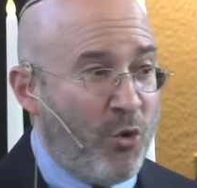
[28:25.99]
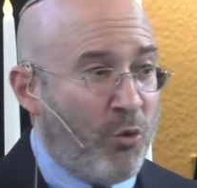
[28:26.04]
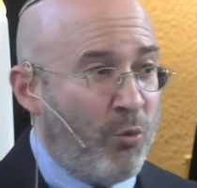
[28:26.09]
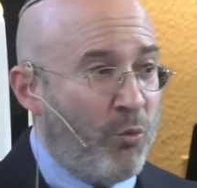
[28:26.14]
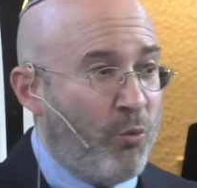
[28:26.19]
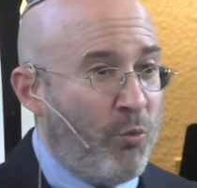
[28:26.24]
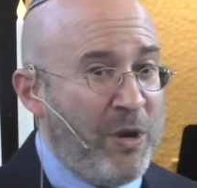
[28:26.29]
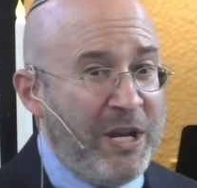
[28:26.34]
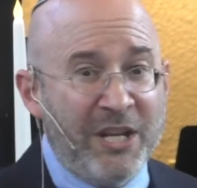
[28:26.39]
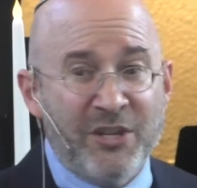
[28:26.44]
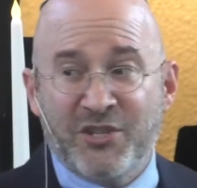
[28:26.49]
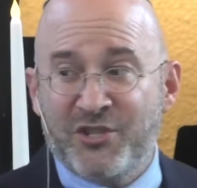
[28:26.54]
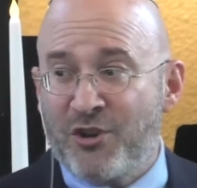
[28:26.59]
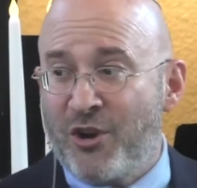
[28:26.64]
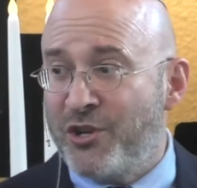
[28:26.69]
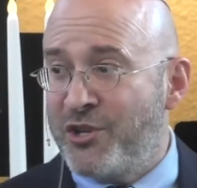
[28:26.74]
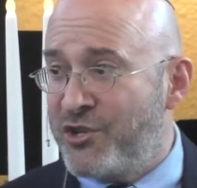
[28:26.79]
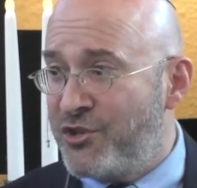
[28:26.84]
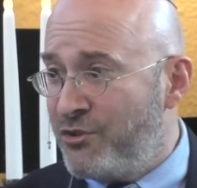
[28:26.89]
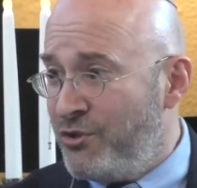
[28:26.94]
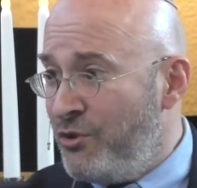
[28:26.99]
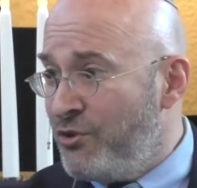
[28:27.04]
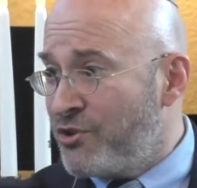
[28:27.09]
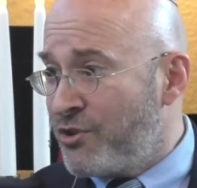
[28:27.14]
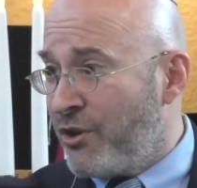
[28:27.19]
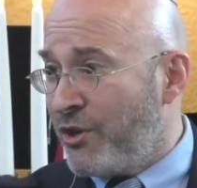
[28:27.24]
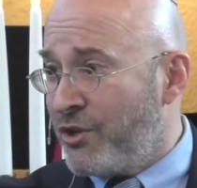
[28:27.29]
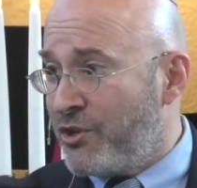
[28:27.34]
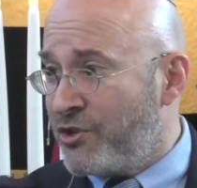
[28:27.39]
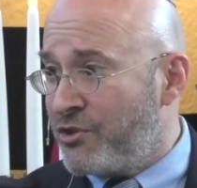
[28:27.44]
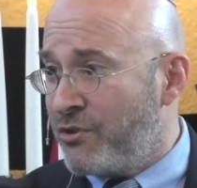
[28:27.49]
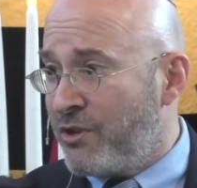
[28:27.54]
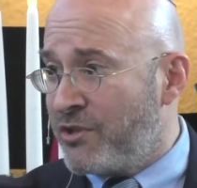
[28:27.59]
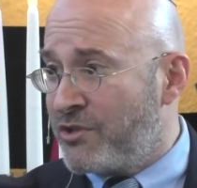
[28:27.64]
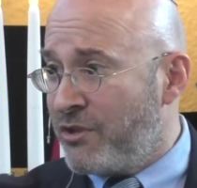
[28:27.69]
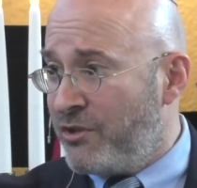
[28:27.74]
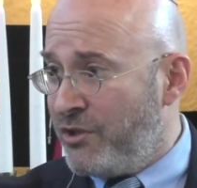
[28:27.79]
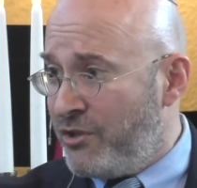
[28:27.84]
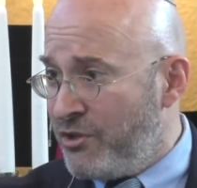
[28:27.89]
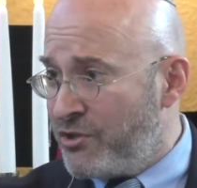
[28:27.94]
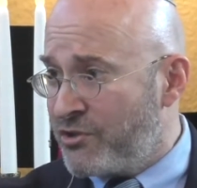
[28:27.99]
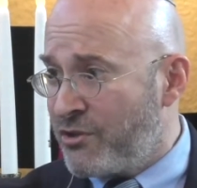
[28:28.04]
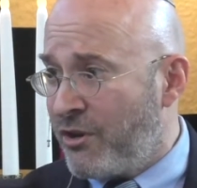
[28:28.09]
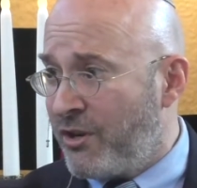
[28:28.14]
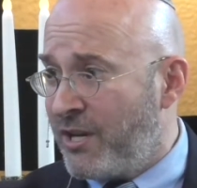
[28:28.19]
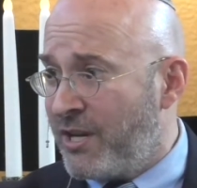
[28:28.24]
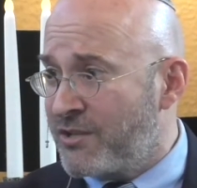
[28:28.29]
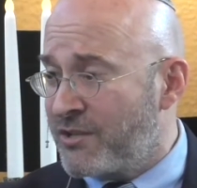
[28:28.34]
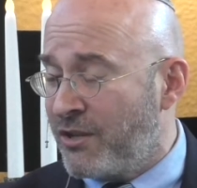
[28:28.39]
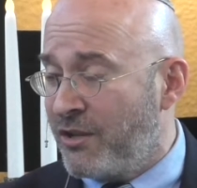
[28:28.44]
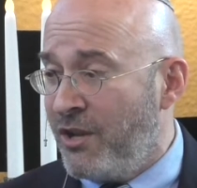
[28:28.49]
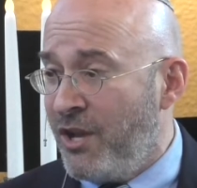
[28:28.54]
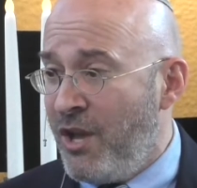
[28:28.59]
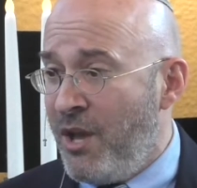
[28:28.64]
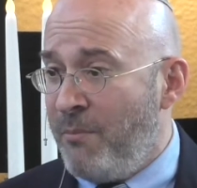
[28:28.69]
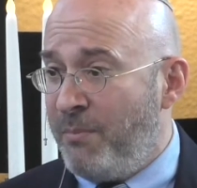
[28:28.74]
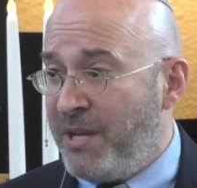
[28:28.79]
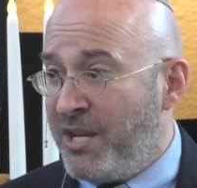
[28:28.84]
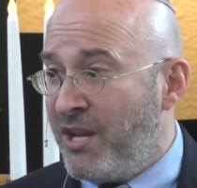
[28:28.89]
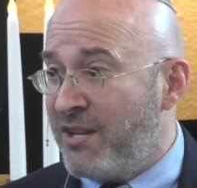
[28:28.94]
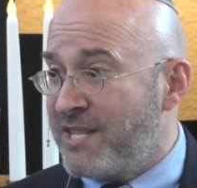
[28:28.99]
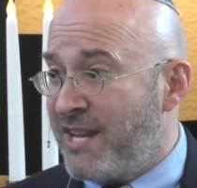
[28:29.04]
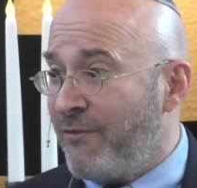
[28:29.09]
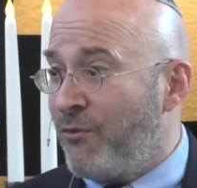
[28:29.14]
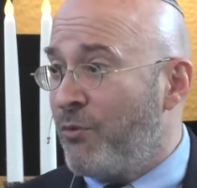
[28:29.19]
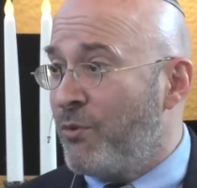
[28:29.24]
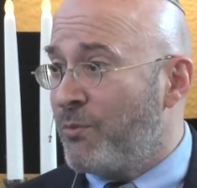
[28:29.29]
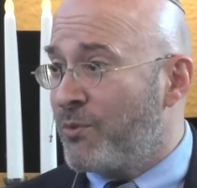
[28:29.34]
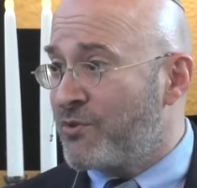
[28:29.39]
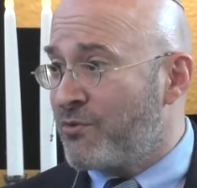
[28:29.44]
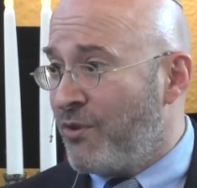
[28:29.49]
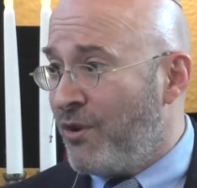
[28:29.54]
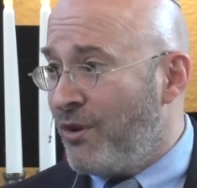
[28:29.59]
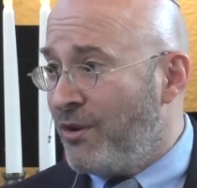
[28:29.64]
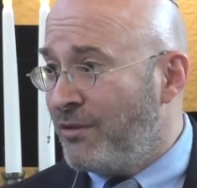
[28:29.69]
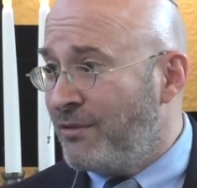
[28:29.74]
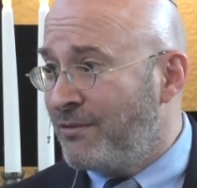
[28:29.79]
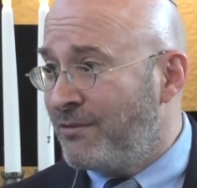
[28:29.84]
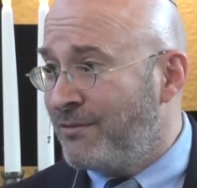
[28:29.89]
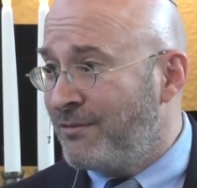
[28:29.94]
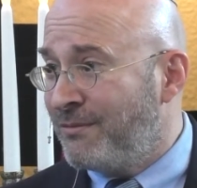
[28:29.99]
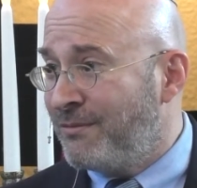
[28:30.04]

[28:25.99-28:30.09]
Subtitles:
We didn't start, you started Yeshua Tzion. Did you start it because everyone was wrong?